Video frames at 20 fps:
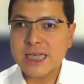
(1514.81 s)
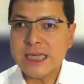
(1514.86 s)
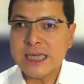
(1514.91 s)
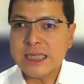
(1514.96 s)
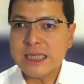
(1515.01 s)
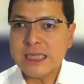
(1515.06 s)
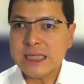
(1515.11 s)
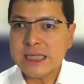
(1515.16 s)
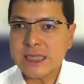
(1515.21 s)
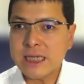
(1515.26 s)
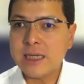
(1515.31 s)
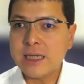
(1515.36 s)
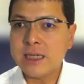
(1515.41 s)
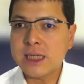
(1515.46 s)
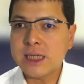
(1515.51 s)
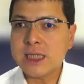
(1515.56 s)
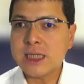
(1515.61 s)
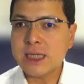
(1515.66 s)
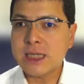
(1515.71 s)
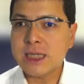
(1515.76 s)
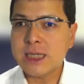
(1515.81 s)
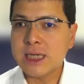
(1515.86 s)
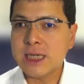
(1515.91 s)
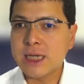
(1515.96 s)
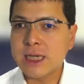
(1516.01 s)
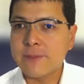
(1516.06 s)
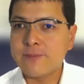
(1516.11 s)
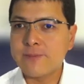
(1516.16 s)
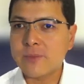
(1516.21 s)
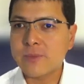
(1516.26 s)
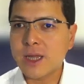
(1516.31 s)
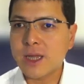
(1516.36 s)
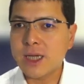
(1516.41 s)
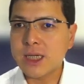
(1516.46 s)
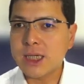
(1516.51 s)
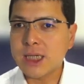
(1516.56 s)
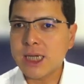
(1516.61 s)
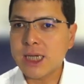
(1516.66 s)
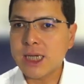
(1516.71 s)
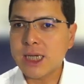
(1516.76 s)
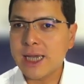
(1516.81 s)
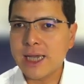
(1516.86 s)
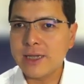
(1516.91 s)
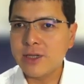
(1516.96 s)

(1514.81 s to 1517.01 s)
I think I